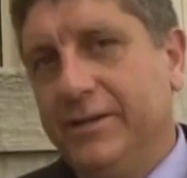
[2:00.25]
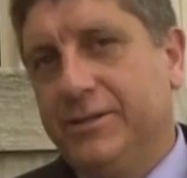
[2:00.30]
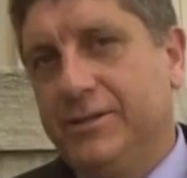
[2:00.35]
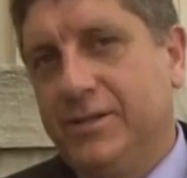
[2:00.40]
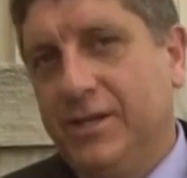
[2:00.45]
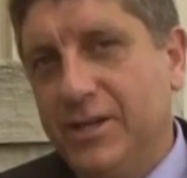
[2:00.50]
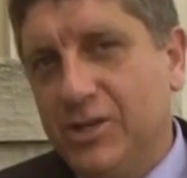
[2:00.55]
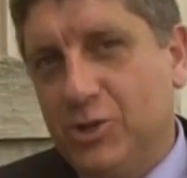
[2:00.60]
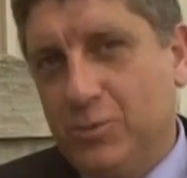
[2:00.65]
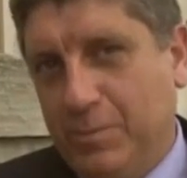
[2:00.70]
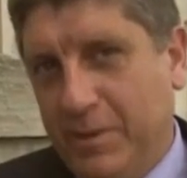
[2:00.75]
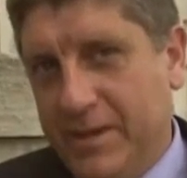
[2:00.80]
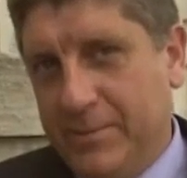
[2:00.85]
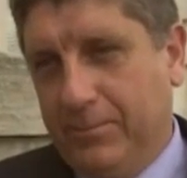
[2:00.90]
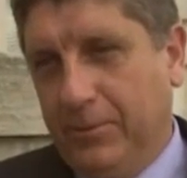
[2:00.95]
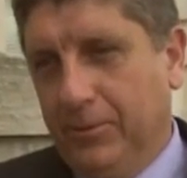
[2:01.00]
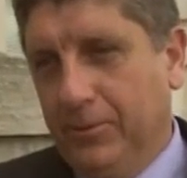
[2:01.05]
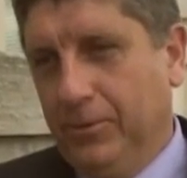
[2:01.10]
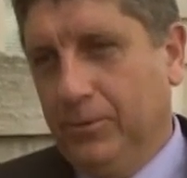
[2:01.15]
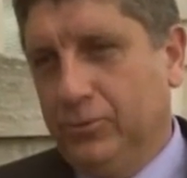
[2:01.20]
to teach
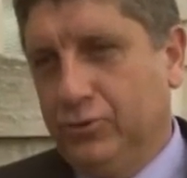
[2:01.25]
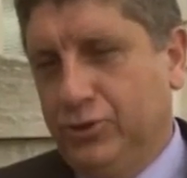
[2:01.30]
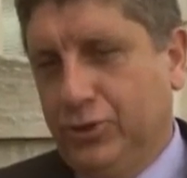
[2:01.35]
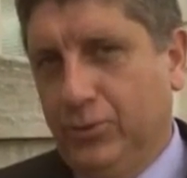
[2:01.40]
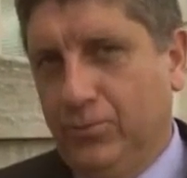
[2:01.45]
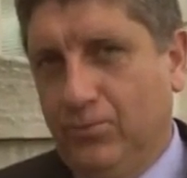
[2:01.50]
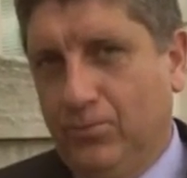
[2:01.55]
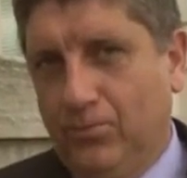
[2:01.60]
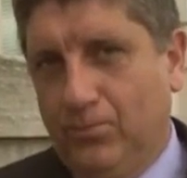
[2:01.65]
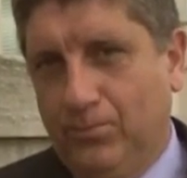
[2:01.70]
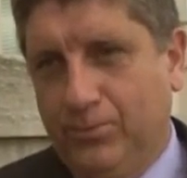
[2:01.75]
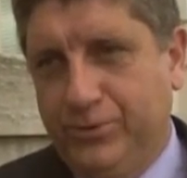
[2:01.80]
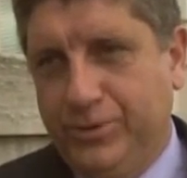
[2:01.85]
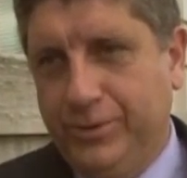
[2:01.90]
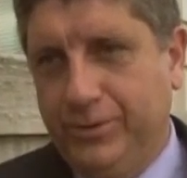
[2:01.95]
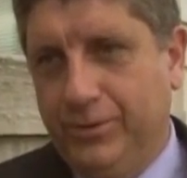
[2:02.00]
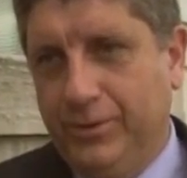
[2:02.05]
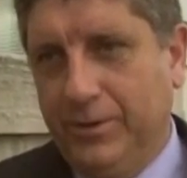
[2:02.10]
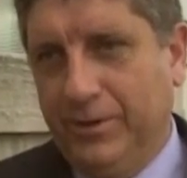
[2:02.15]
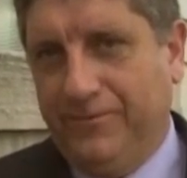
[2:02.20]
people
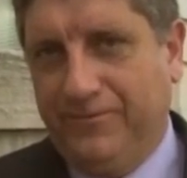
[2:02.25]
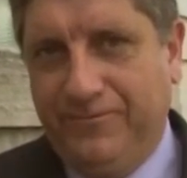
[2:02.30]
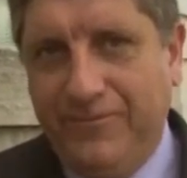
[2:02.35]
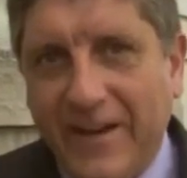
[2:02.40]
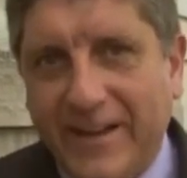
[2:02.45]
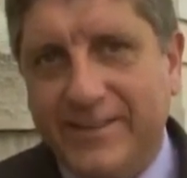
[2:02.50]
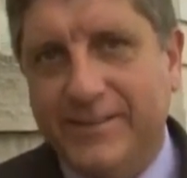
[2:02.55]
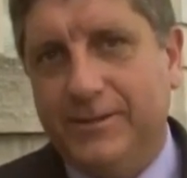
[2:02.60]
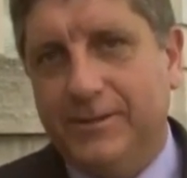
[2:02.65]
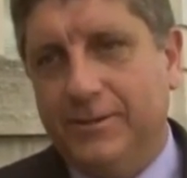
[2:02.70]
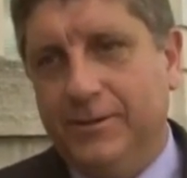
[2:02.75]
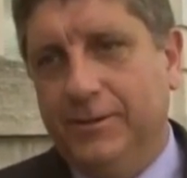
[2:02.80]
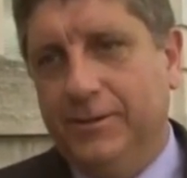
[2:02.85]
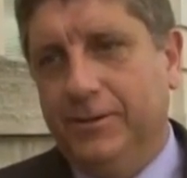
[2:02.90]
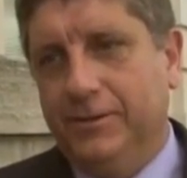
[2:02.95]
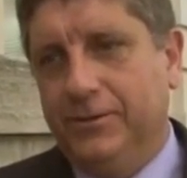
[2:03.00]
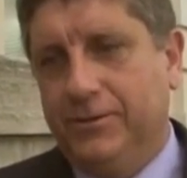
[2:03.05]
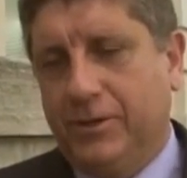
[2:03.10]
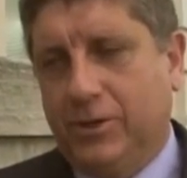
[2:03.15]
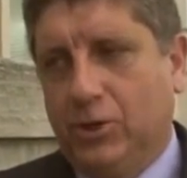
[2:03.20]
to affect
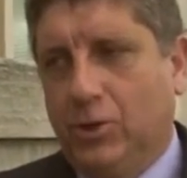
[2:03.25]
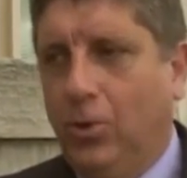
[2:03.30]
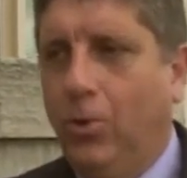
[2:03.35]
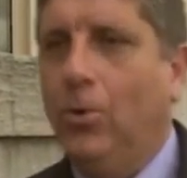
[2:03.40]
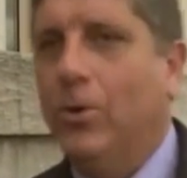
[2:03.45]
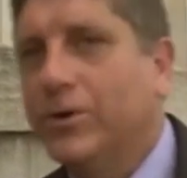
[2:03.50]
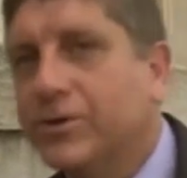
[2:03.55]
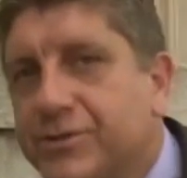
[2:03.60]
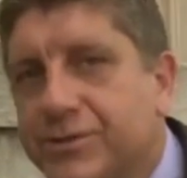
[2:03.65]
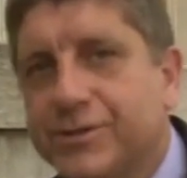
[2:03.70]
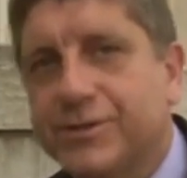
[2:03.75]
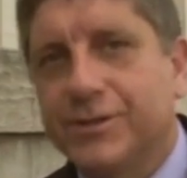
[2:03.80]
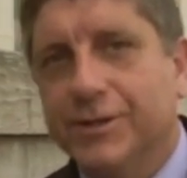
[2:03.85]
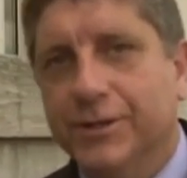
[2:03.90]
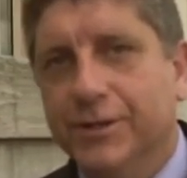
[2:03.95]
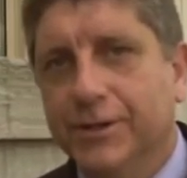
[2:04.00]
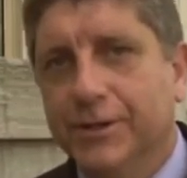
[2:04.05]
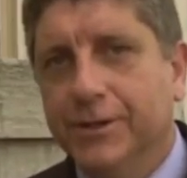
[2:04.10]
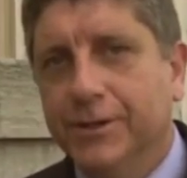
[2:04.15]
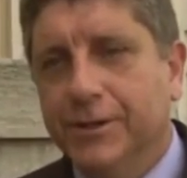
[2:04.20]
the course
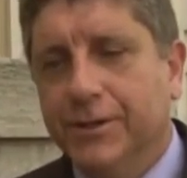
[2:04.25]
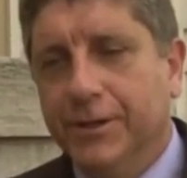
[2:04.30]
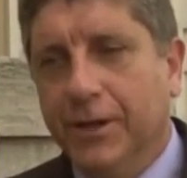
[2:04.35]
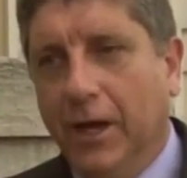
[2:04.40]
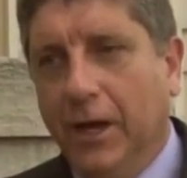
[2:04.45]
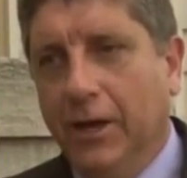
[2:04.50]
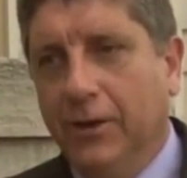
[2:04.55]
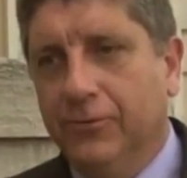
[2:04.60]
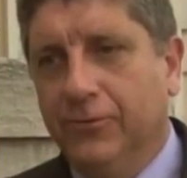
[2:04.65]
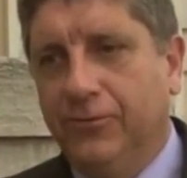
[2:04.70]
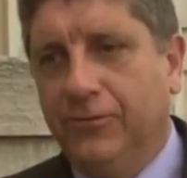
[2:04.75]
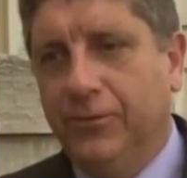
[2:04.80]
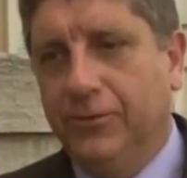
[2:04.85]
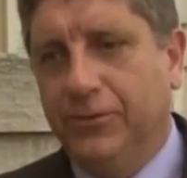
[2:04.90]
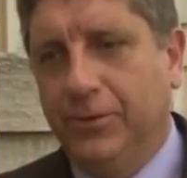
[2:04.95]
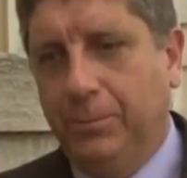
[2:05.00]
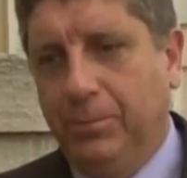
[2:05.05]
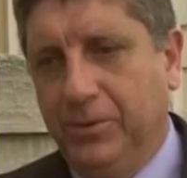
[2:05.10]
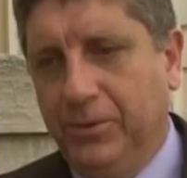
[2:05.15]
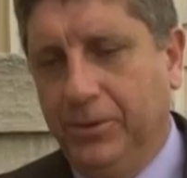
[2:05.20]
of
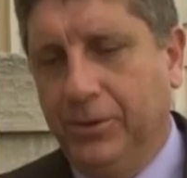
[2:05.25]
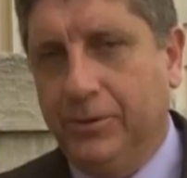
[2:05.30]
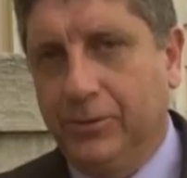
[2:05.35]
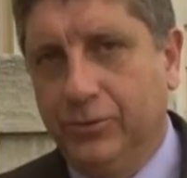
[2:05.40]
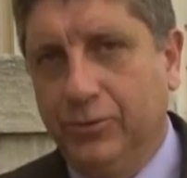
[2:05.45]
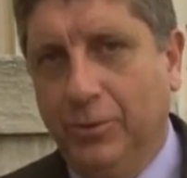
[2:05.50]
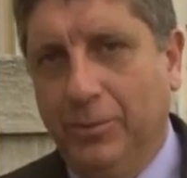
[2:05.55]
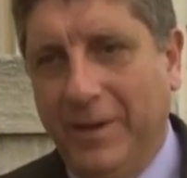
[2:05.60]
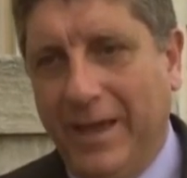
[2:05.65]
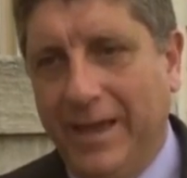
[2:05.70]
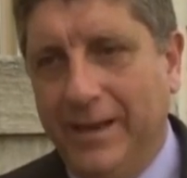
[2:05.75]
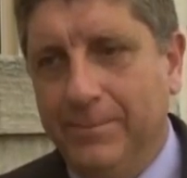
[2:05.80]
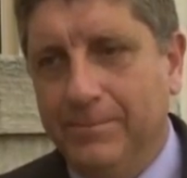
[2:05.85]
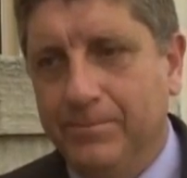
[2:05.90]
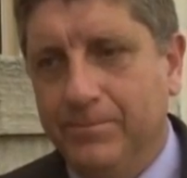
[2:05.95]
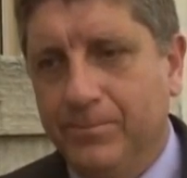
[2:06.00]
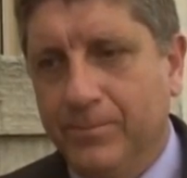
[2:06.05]
the political debate,